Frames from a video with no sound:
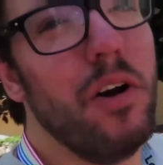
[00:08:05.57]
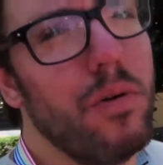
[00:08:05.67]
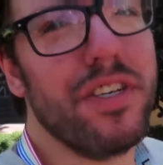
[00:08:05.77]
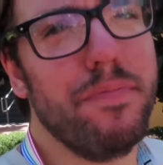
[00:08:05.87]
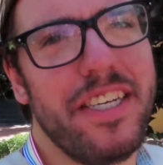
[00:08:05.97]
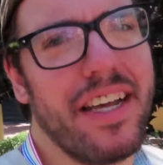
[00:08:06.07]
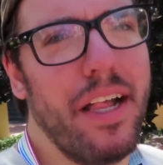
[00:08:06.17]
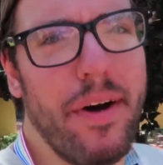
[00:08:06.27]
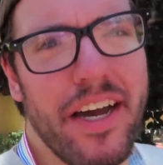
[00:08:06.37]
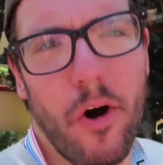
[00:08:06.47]
which is
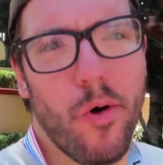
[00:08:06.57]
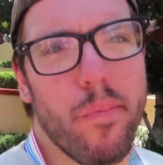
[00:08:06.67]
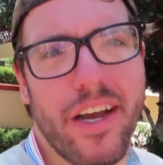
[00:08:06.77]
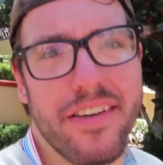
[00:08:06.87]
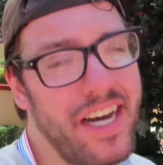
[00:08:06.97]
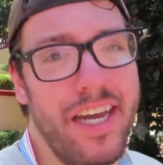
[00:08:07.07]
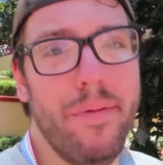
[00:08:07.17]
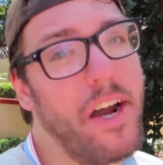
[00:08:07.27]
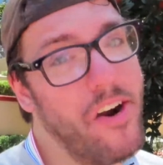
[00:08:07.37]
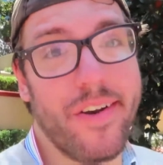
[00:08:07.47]
basically my home because I
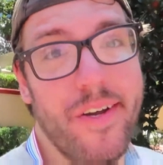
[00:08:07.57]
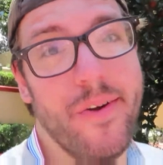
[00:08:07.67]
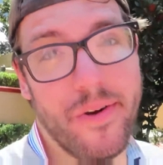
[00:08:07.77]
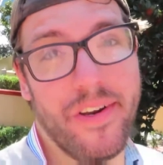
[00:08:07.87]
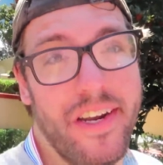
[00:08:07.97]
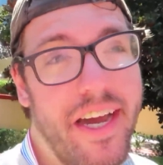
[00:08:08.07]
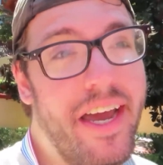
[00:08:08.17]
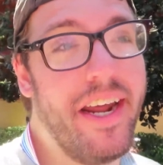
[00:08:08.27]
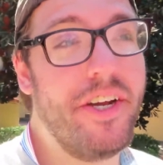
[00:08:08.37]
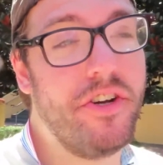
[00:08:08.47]
am a cartoon
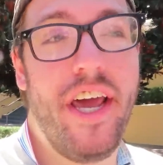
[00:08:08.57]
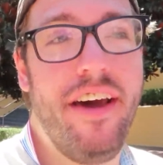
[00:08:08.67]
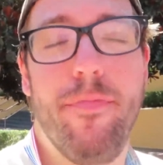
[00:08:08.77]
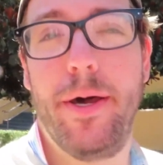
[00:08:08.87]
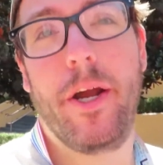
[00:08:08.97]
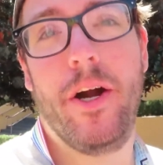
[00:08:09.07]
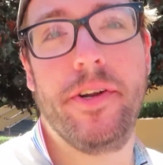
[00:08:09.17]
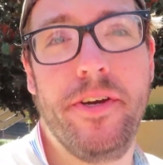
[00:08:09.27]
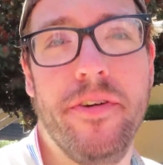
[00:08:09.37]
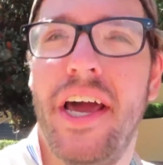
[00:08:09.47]
and I should have been a
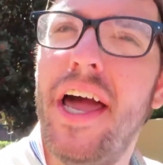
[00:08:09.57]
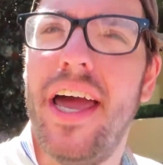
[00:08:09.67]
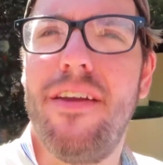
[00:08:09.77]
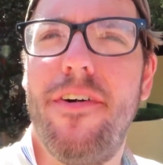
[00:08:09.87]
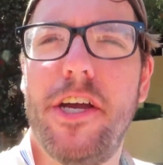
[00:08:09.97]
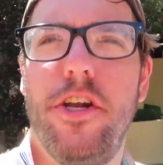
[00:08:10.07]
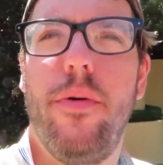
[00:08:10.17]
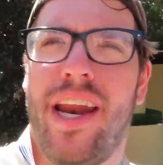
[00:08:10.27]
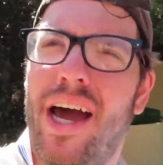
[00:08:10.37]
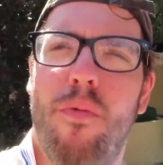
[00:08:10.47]
cartoon. In fact, you know
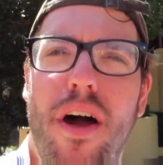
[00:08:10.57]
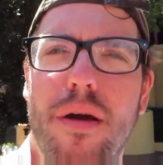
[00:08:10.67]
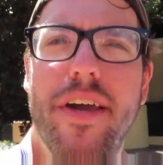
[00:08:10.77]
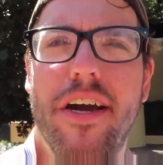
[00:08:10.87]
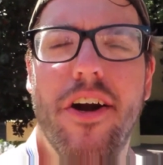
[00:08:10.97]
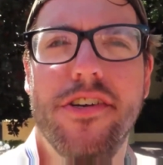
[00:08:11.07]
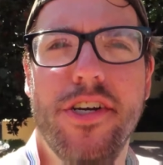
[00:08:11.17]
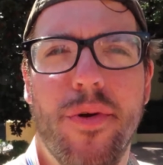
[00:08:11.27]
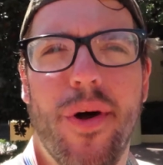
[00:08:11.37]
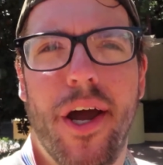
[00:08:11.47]
what? I want to be a
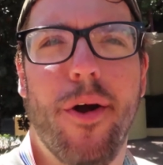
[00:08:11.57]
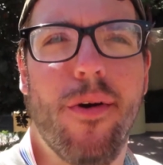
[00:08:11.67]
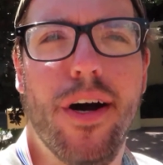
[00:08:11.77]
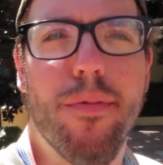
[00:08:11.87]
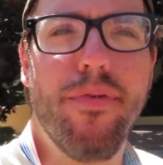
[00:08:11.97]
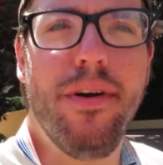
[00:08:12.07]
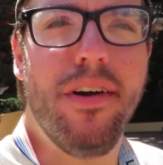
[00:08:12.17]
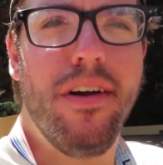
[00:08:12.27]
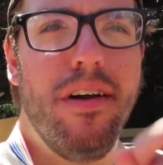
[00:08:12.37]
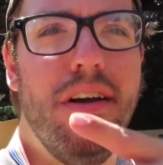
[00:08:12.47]
cartoon when I grow up.
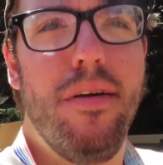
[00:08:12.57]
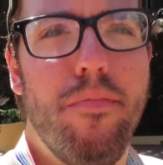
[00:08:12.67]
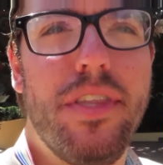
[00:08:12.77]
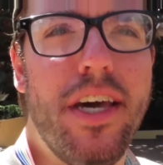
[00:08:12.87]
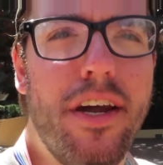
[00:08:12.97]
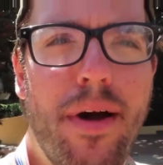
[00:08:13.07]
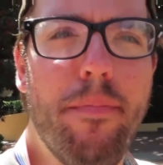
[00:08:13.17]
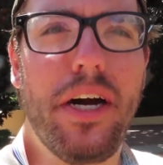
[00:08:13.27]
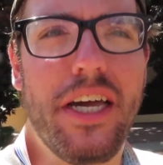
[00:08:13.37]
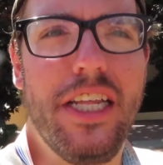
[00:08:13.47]
Put that on my
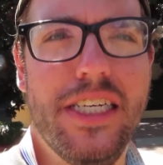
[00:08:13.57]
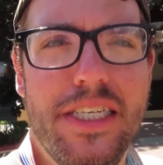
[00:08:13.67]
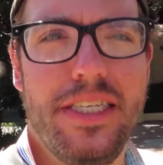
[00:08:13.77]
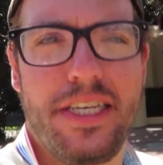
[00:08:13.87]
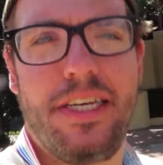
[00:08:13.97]
bucket list.